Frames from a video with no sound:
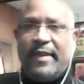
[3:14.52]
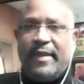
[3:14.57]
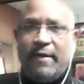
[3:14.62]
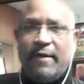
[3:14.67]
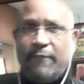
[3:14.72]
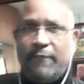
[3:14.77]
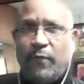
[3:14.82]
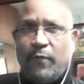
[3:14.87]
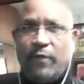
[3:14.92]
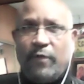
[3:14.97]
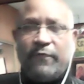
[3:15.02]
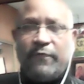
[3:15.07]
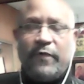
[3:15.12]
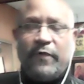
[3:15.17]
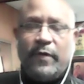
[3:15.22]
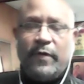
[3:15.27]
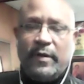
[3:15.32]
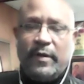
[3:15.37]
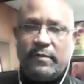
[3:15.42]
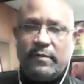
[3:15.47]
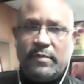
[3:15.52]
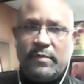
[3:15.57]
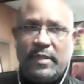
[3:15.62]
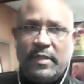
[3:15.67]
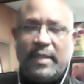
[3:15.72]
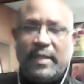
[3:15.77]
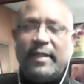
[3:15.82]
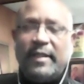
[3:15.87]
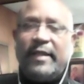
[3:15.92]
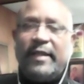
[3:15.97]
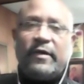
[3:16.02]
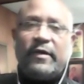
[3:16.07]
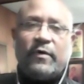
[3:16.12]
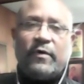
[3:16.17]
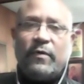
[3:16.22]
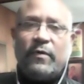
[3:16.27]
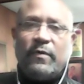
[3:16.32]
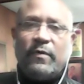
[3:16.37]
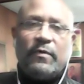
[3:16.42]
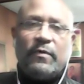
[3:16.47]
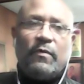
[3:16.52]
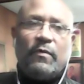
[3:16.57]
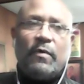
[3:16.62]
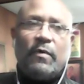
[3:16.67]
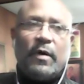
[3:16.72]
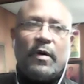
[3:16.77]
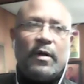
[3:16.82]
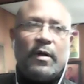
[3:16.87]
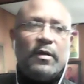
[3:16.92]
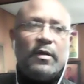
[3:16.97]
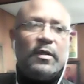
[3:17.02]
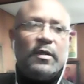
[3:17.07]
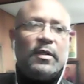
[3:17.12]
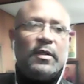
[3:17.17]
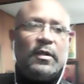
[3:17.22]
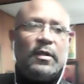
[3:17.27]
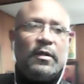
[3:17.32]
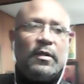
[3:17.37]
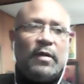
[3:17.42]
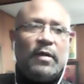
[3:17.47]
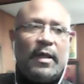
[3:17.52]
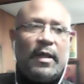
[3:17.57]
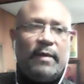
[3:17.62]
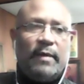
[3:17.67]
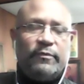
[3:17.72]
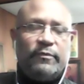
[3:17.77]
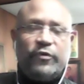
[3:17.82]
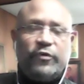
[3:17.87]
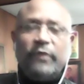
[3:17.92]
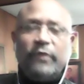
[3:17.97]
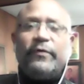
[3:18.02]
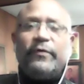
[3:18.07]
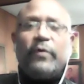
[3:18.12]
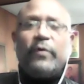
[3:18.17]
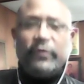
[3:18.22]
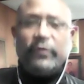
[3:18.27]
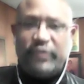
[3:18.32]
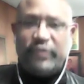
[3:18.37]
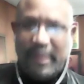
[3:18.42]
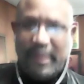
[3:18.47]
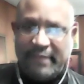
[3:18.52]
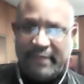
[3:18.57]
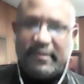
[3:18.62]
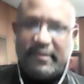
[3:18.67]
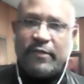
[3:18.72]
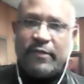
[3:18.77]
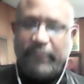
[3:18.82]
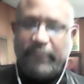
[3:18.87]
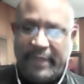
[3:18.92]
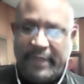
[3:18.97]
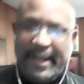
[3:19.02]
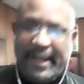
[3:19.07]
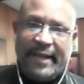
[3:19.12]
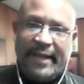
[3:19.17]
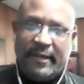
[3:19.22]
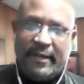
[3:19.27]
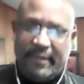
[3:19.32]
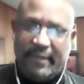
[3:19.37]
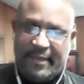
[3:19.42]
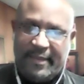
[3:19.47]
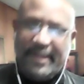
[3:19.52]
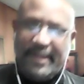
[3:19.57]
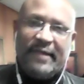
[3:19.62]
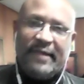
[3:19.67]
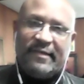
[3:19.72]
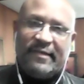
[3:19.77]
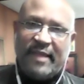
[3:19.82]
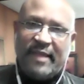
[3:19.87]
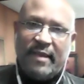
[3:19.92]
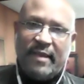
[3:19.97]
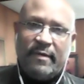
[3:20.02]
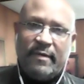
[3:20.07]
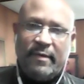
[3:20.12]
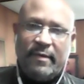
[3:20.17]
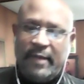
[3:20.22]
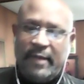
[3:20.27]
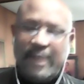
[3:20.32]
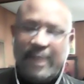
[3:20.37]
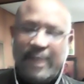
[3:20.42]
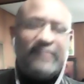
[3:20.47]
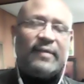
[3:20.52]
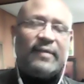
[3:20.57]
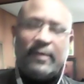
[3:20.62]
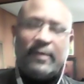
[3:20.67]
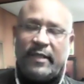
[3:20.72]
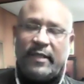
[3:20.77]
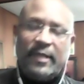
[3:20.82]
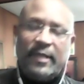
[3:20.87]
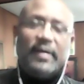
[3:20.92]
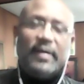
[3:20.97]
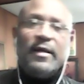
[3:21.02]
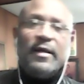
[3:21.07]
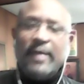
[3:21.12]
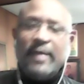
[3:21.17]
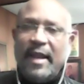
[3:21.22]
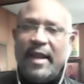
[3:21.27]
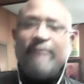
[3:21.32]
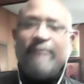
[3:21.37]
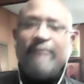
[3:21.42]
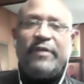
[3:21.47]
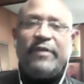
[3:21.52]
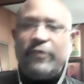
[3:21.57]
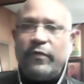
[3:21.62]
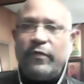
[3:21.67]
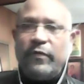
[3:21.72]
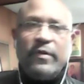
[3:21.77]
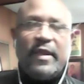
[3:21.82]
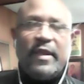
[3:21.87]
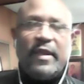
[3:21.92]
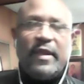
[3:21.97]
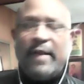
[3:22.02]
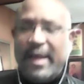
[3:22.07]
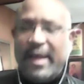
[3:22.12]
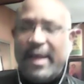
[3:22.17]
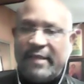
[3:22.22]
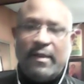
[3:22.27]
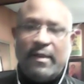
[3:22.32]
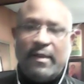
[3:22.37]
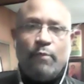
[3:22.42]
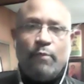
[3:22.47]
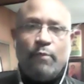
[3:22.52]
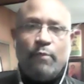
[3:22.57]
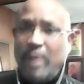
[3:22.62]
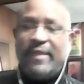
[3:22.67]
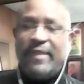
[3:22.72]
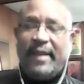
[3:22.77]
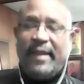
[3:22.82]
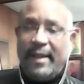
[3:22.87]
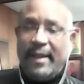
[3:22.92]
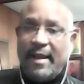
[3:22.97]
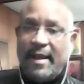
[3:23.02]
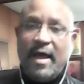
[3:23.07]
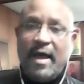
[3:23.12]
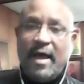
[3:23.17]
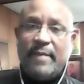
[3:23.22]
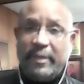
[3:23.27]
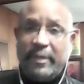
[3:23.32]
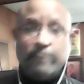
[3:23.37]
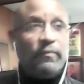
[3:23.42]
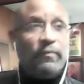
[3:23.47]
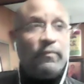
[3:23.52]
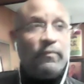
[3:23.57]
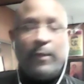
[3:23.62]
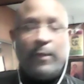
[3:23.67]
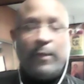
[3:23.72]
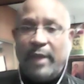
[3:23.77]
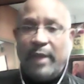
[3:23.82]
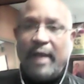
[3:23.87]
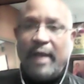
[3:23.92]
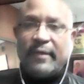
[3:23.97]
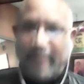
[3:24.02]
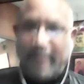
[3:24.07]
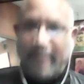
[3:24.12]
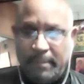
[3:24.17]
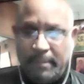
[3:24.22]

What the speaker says: for the clinical or juvenile justice related things that instantly every student there had one thing in common: they were locked up.